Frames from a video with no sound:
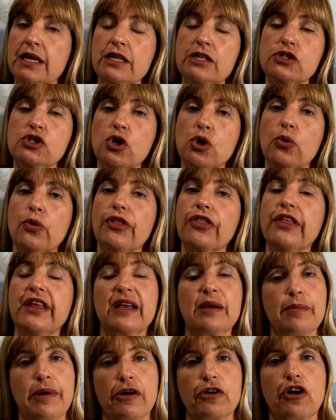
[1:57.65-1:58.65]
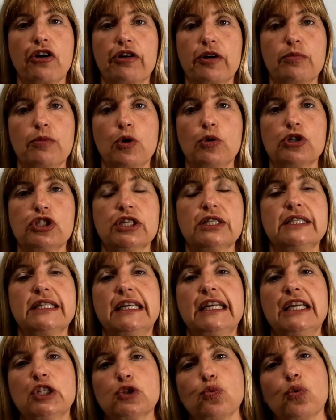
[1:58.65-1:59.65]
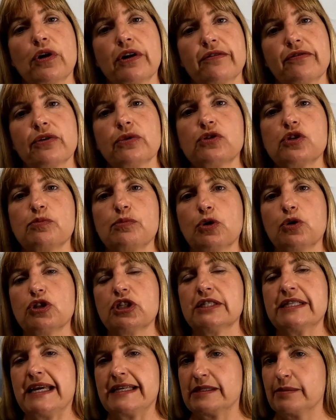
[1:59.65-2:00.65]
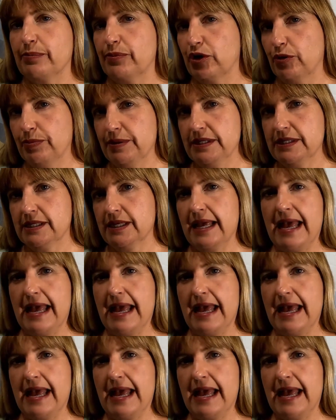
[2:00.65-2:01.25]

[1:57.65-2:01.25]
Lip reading: So think about our emotions. Each one of those emotions has a purpose.